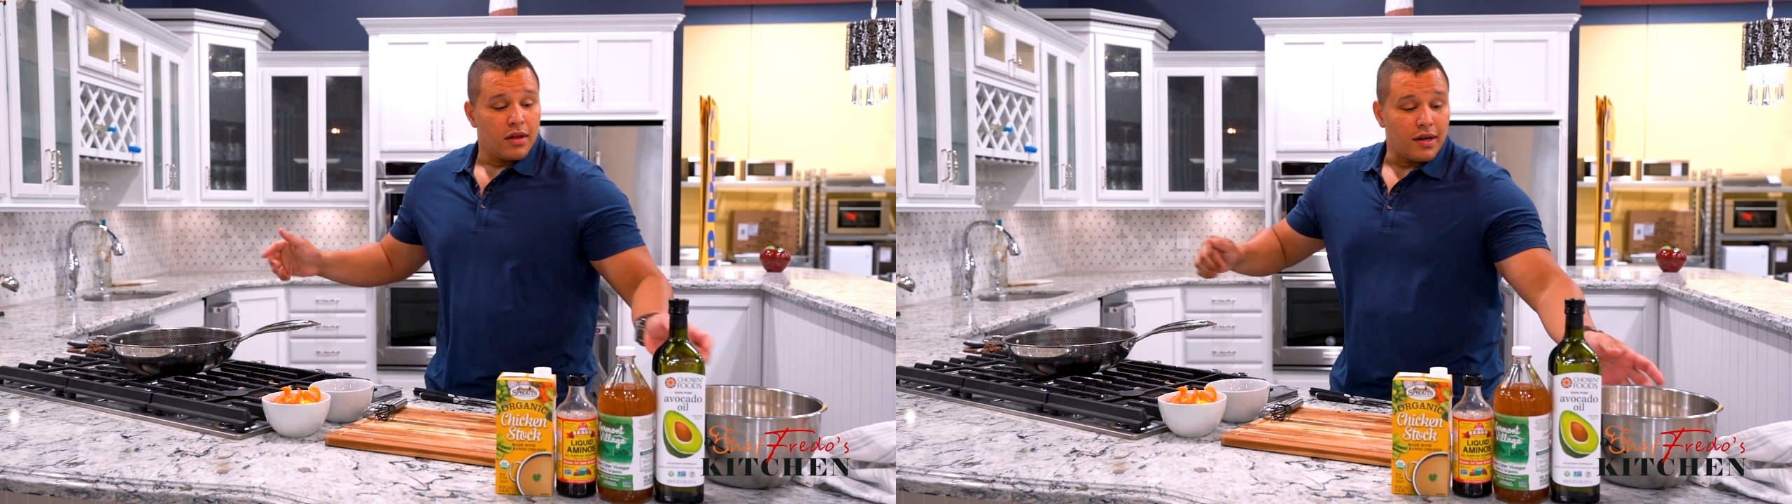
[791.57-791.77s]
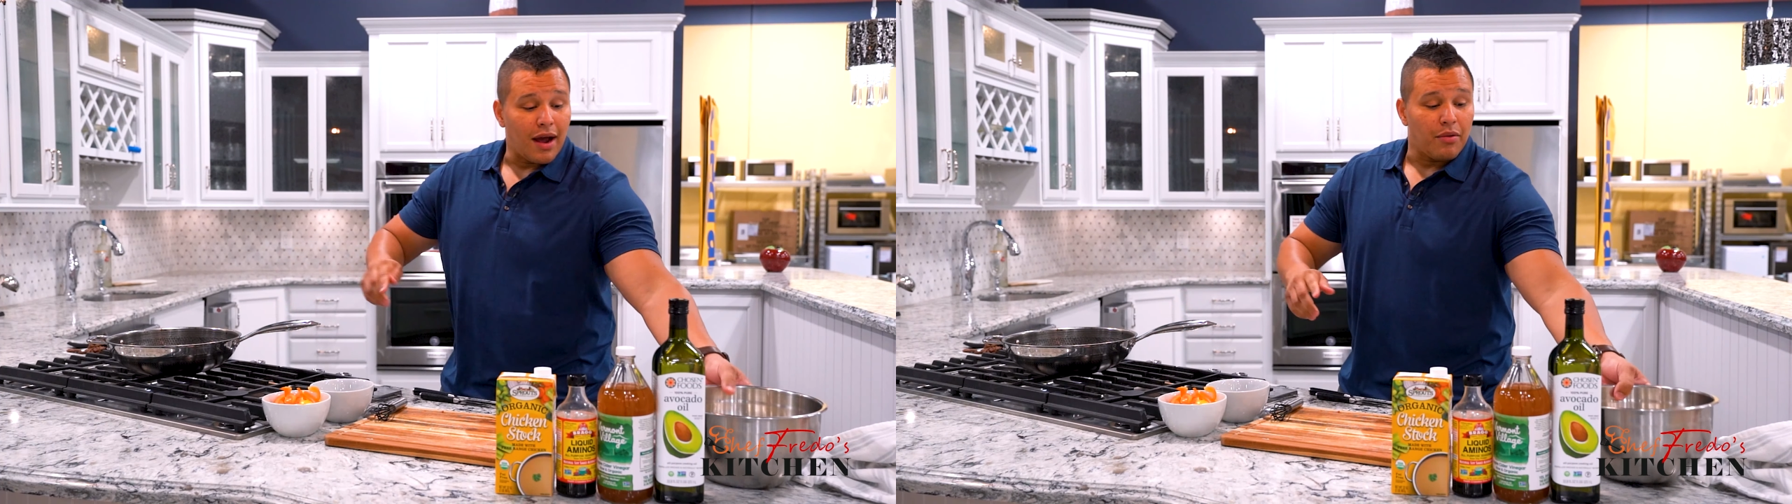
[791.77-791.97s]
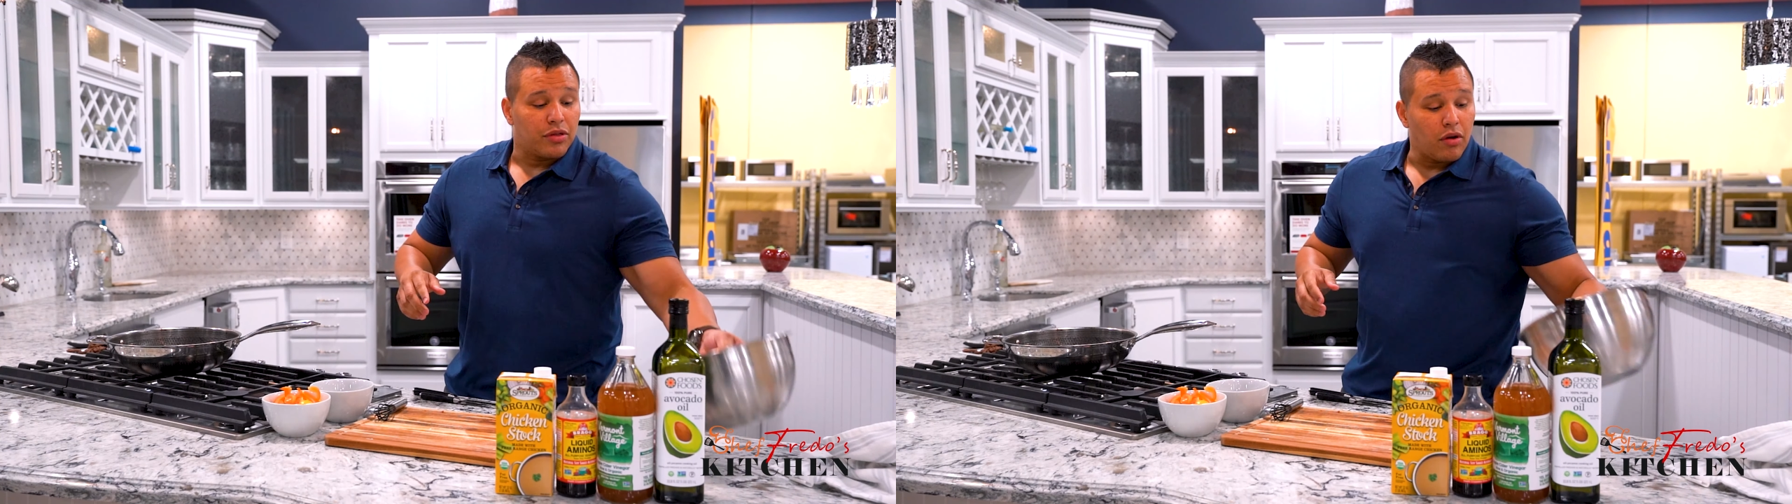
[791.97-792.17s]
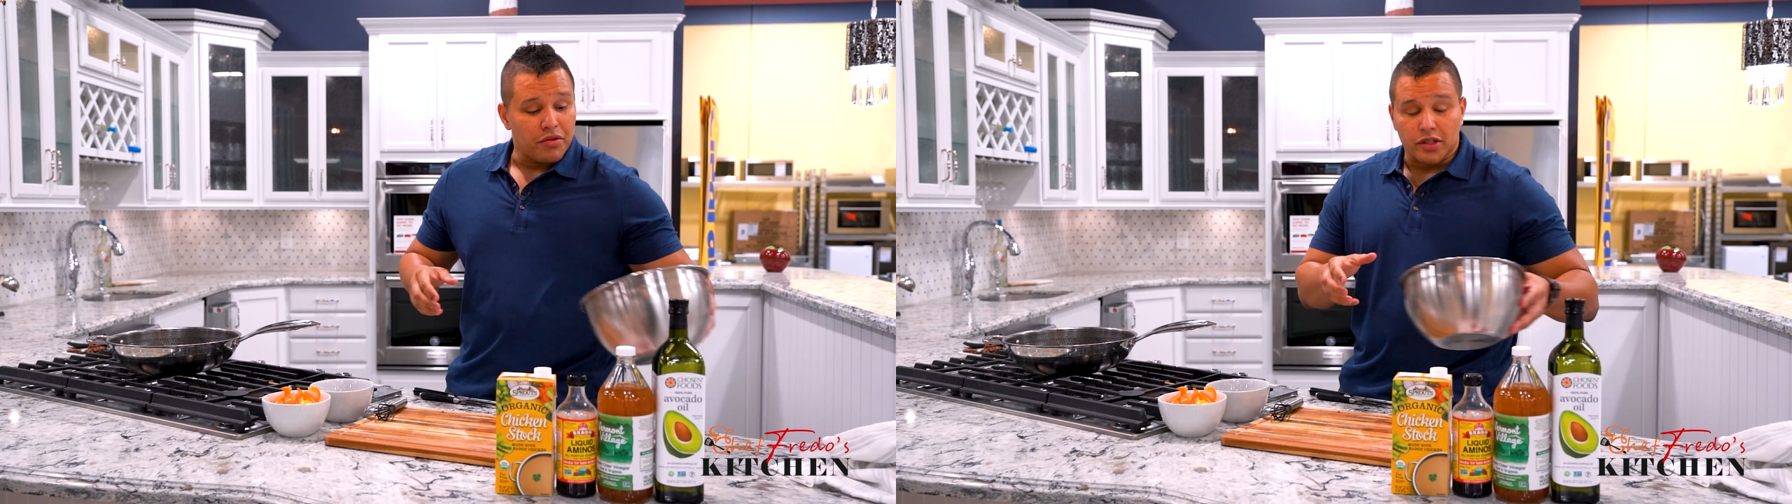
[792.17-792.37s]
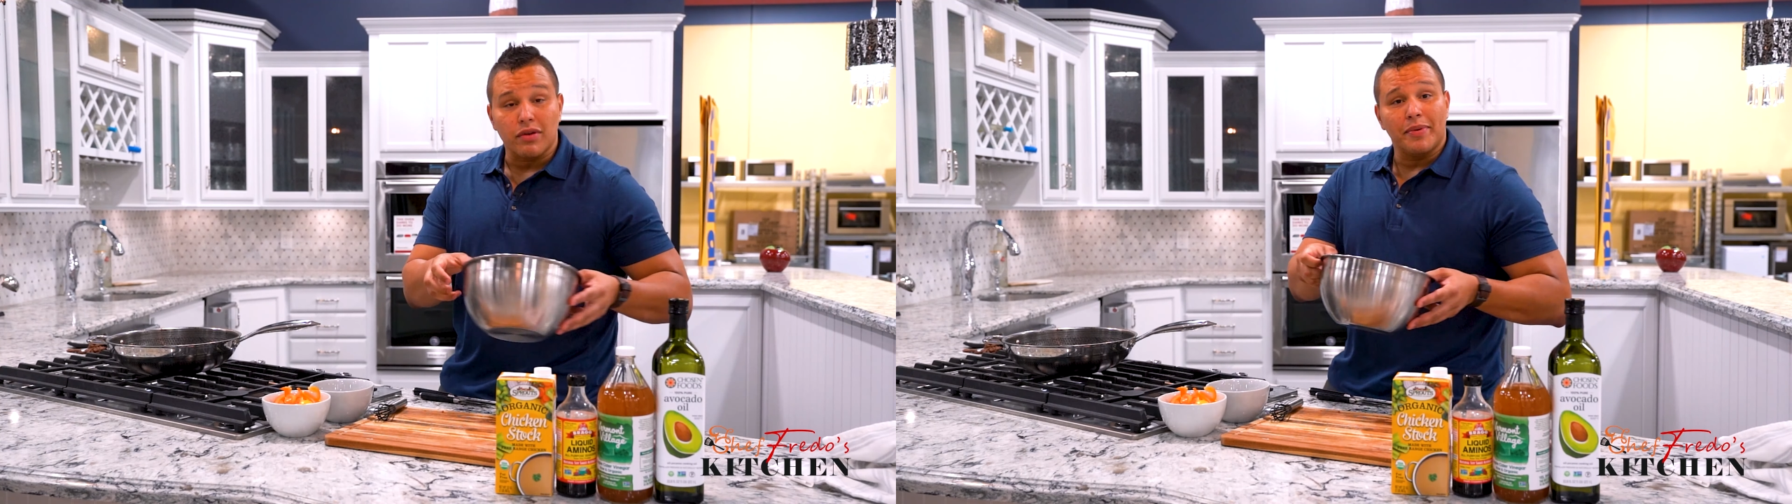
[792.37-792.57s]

Now we're throwing the sweet